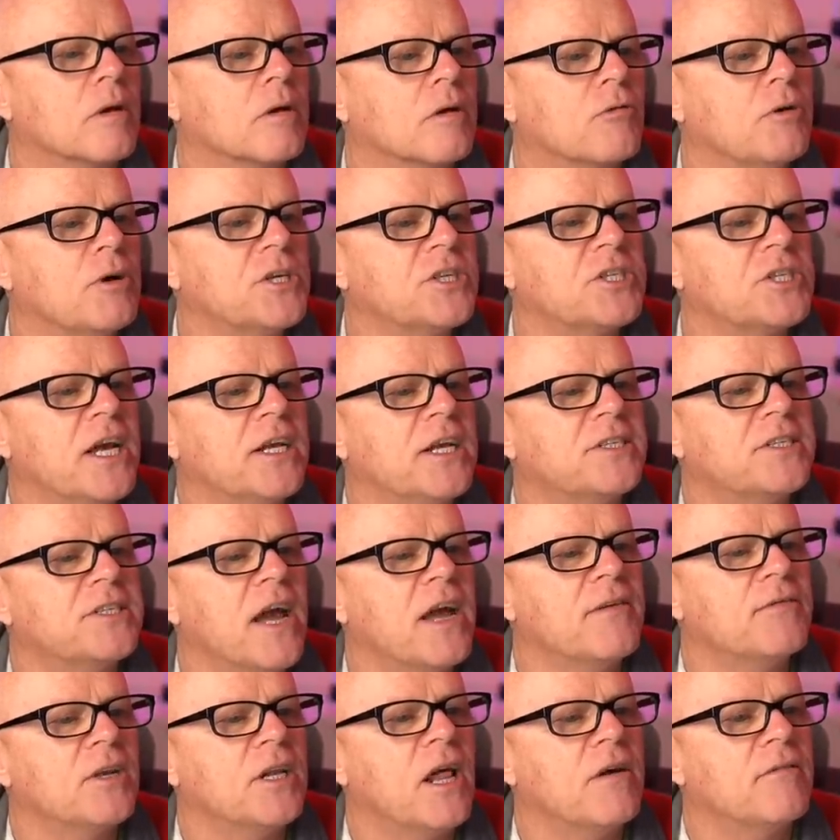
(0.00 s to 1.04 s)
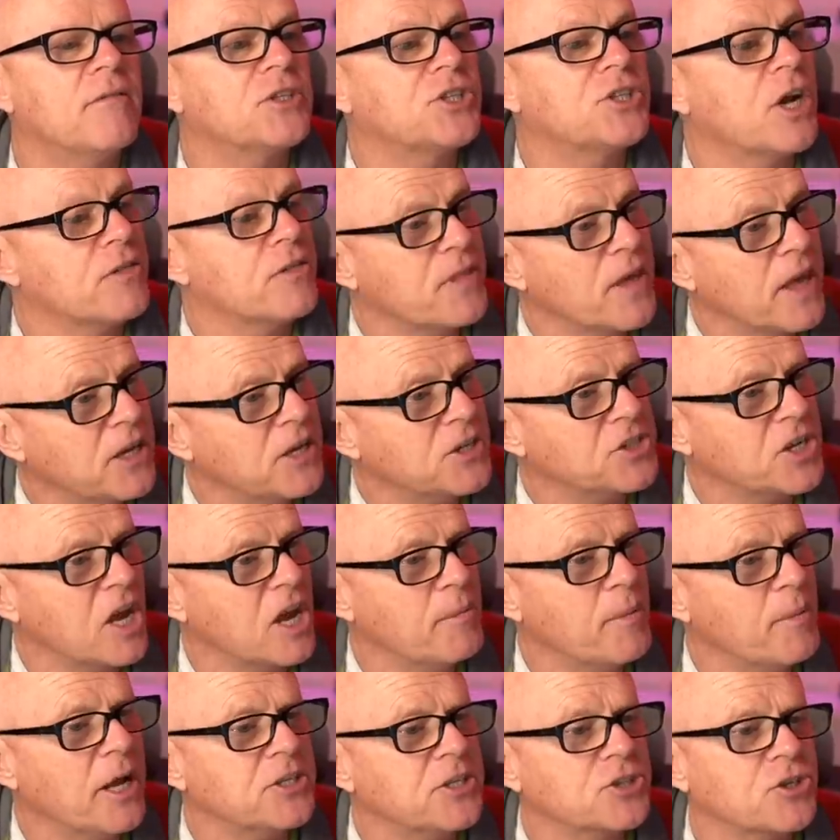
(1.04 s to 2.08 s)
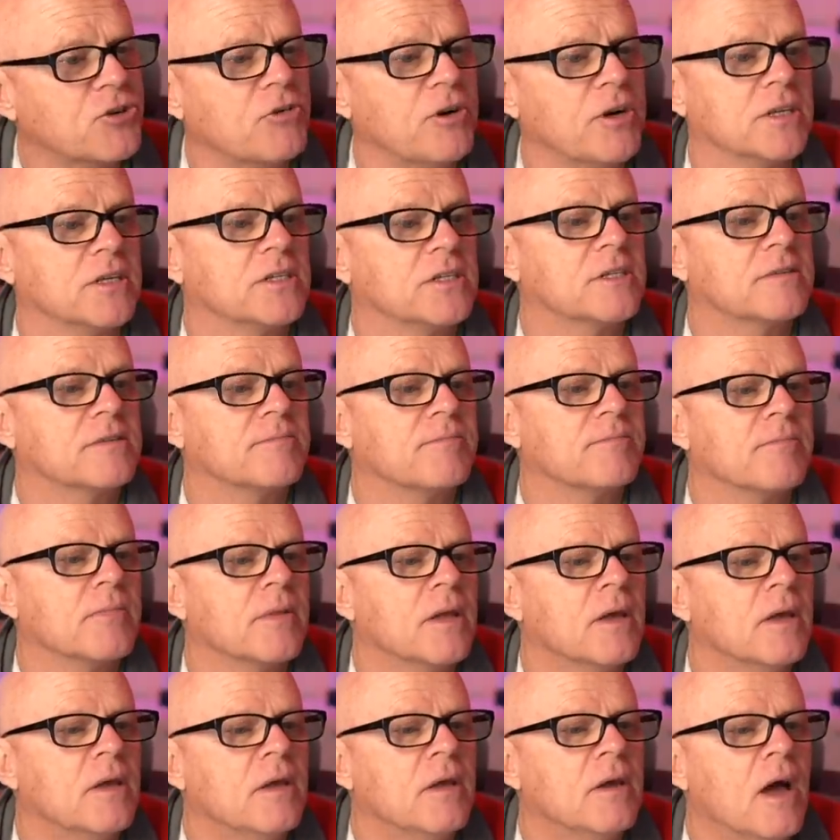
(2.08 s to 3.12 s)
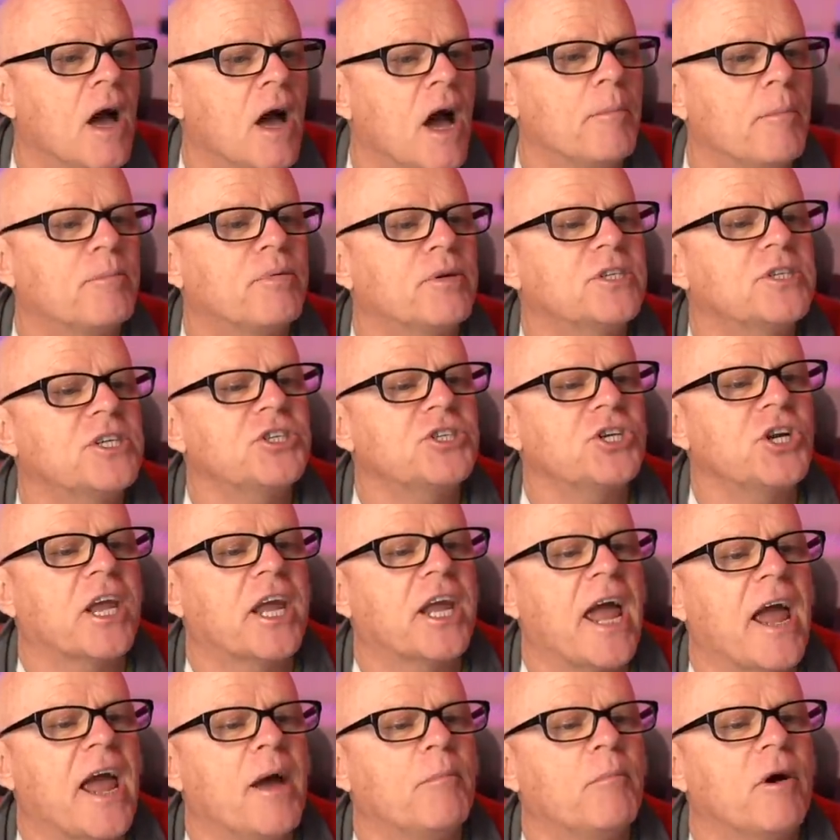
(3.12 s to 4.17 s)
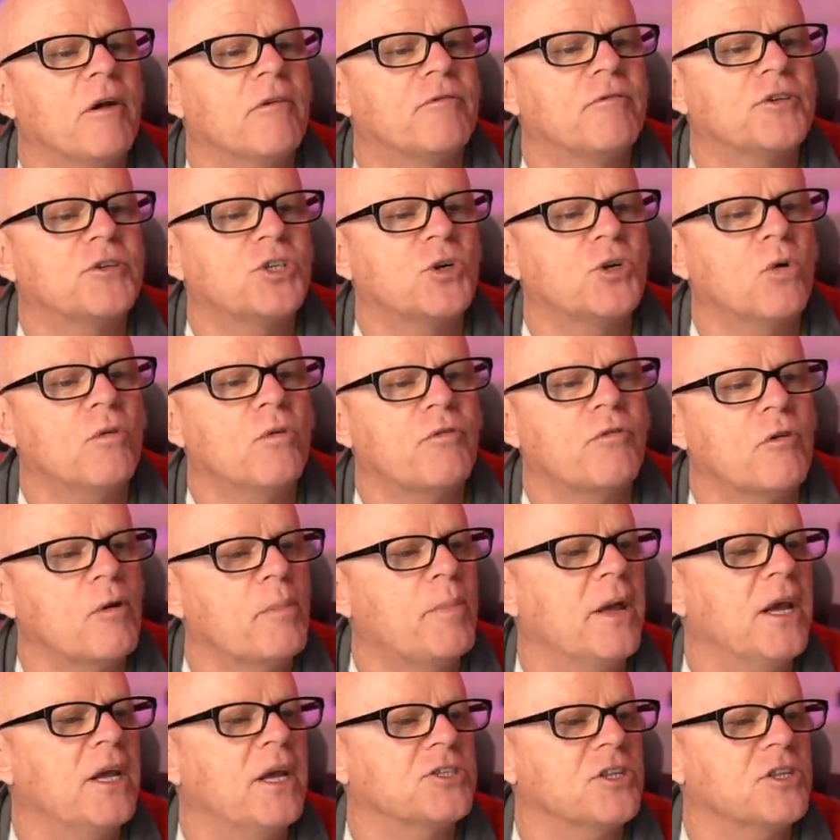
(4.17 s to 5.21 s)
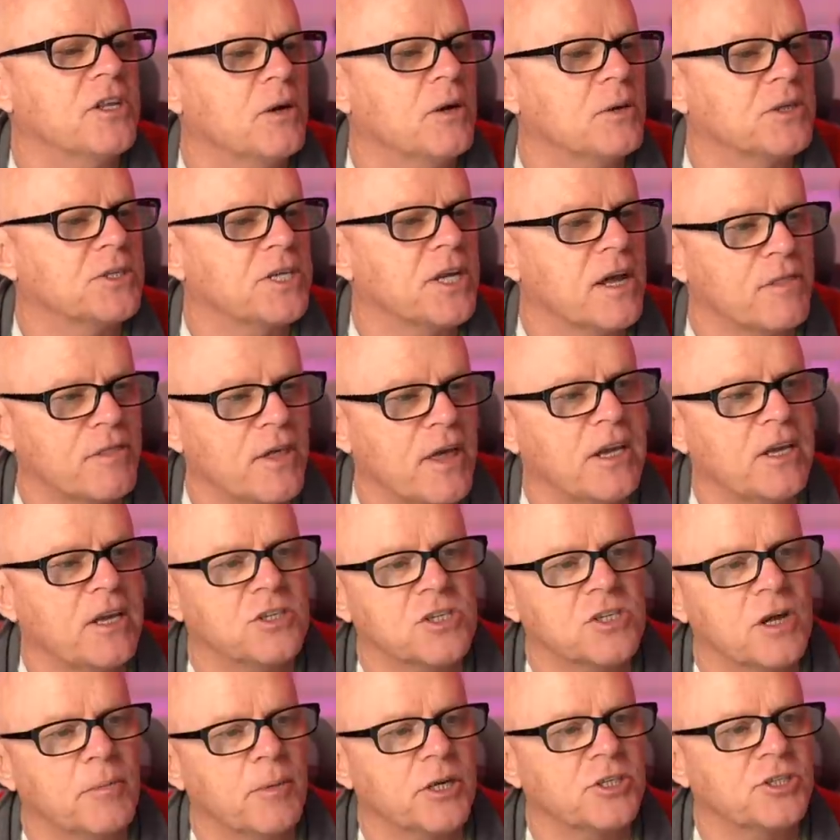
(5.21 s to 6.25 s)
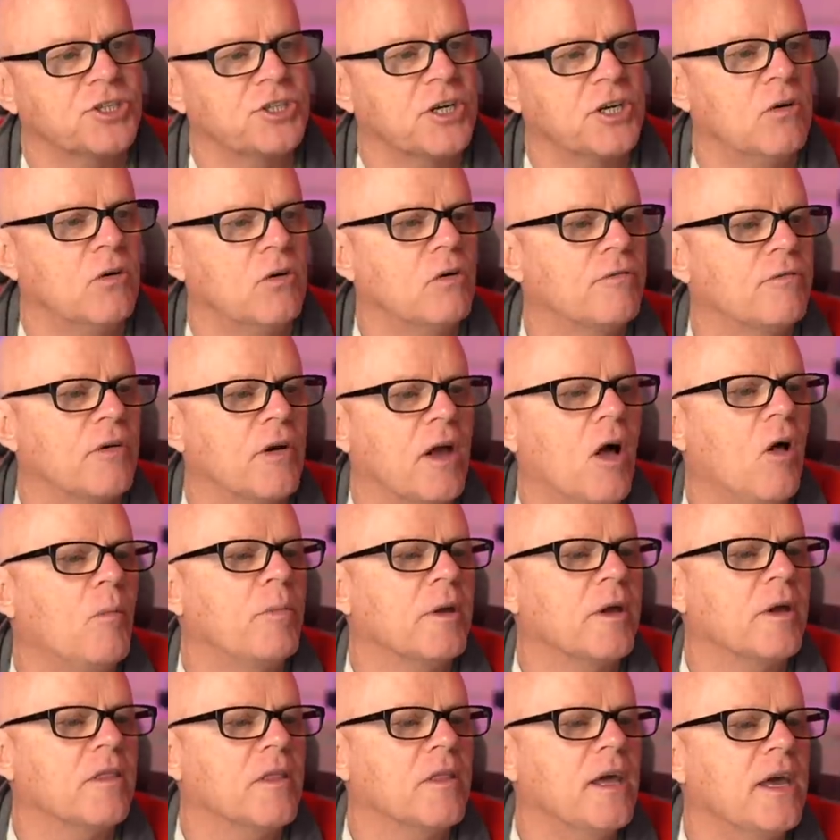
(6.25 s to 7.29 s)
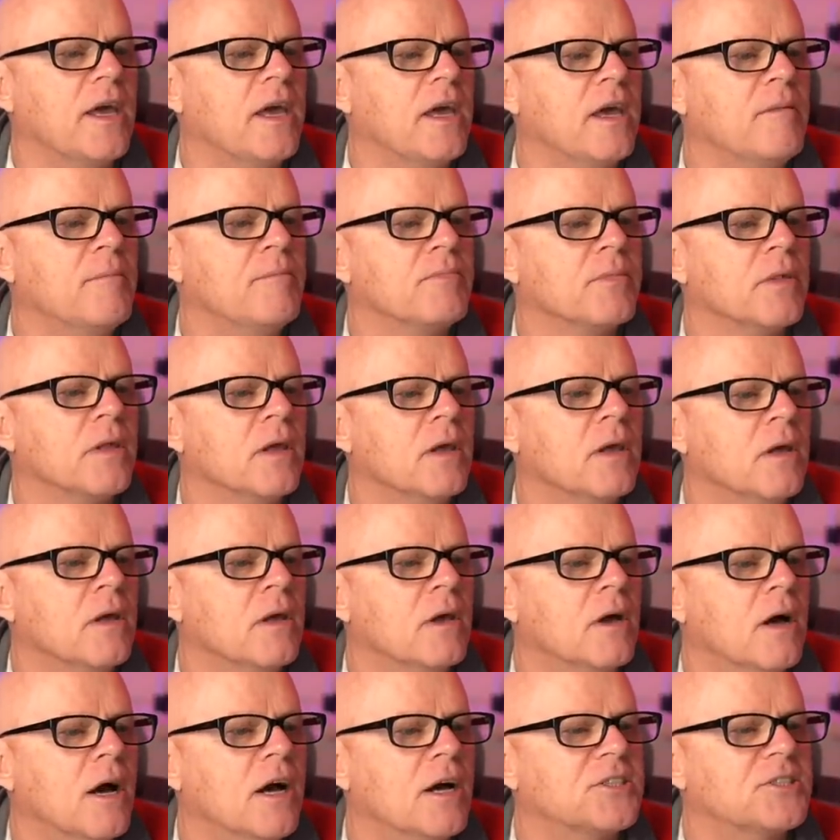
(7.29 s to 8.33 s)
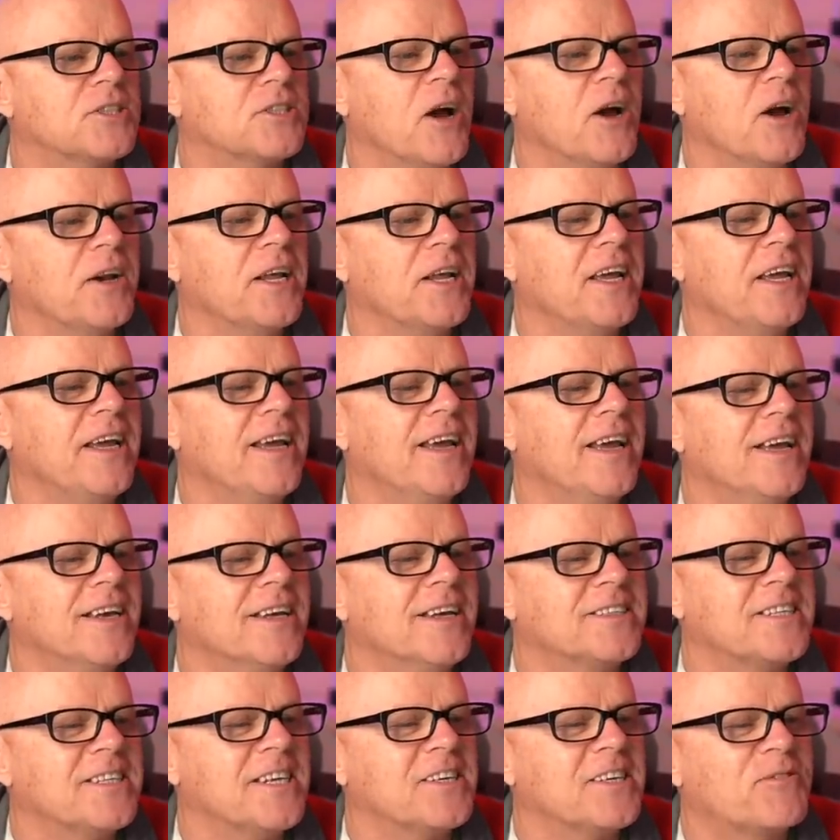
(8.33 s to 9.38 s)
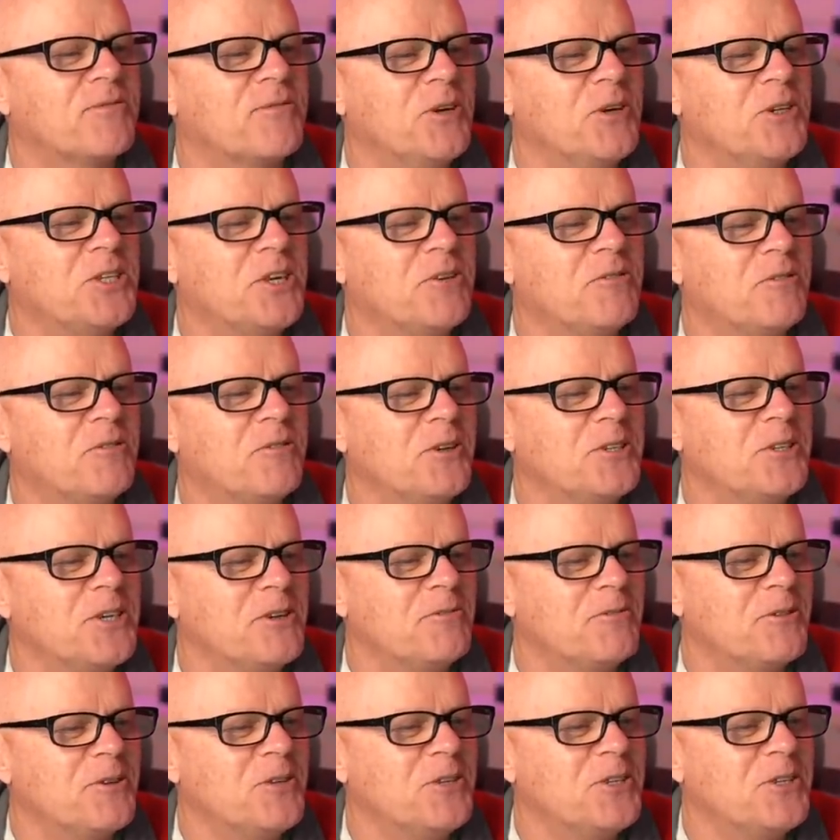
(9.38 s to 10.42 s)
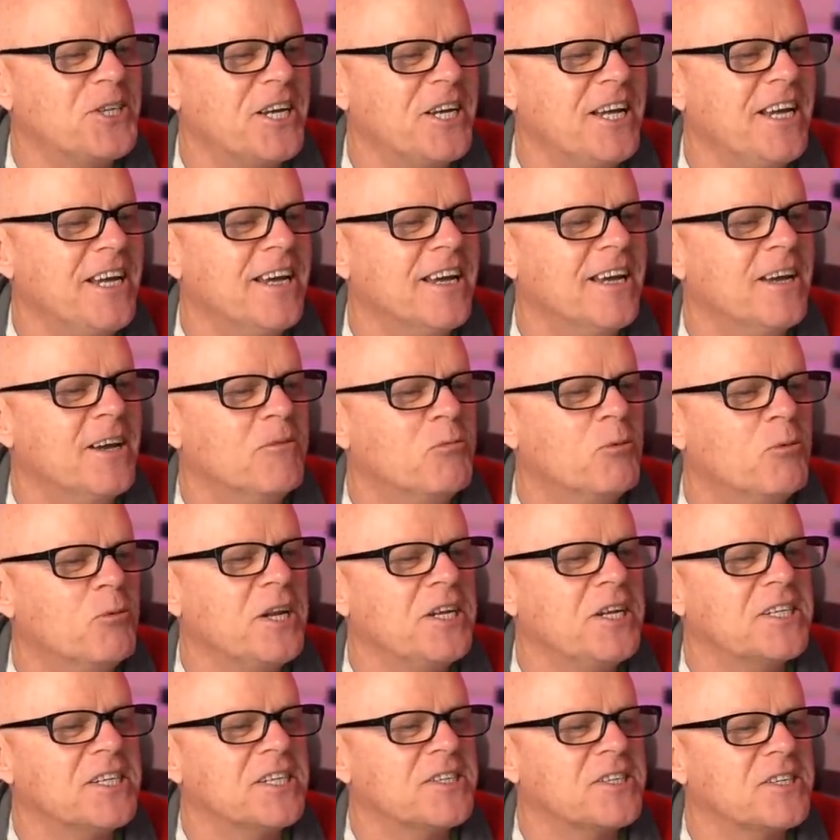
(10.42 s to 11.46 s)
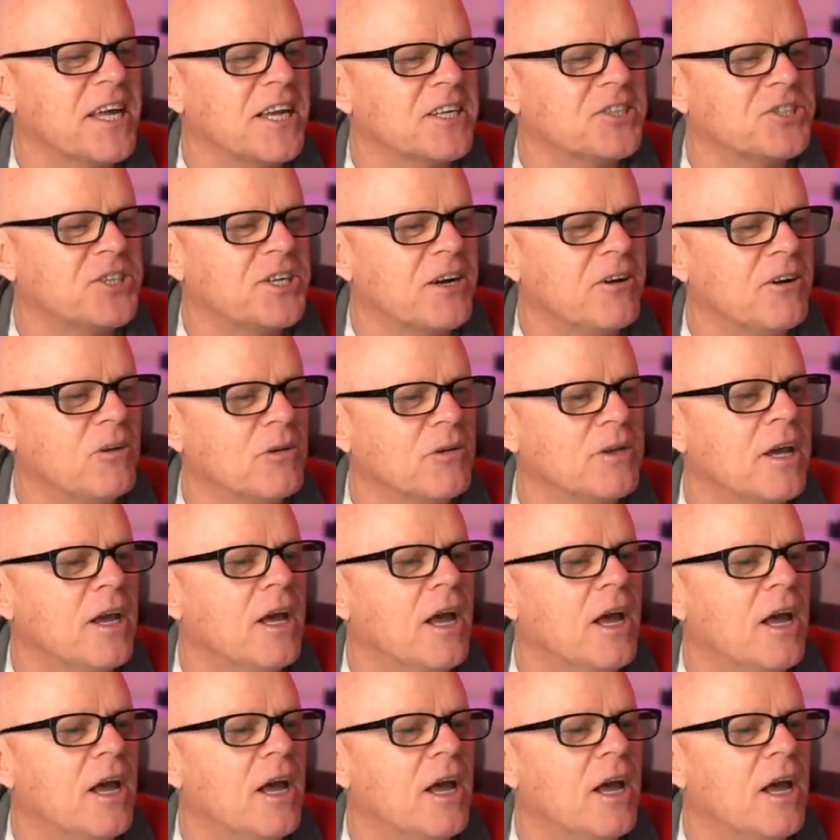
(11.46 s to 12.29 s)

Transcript: Chris said, David, love the show. Thank you so much, Chris. Precision camera for sure for repairs in the USA. Thank you so much, Gerald, for helping there. Tony says, Fuji, Fuji, Fuji. Woody says, thanks, Gerald.